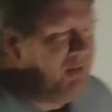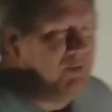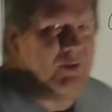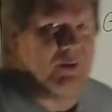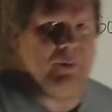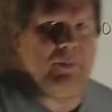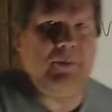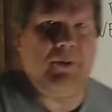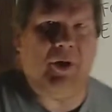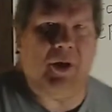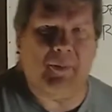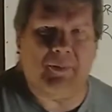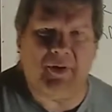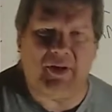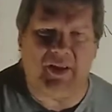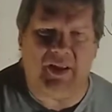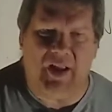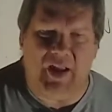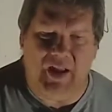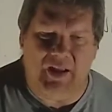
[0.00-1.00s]
They're a
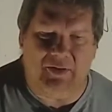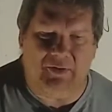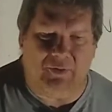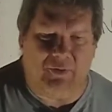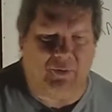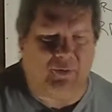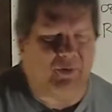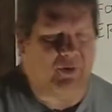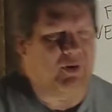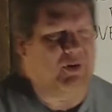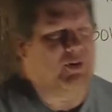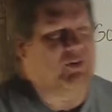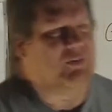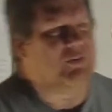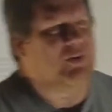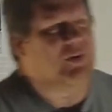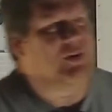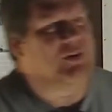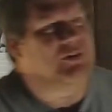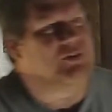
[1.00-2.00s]
propaganda
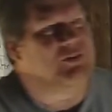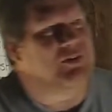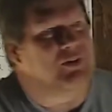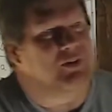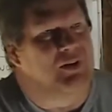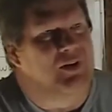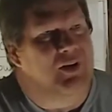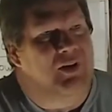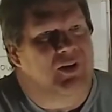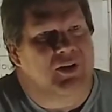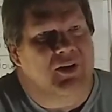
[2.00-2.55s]
organization.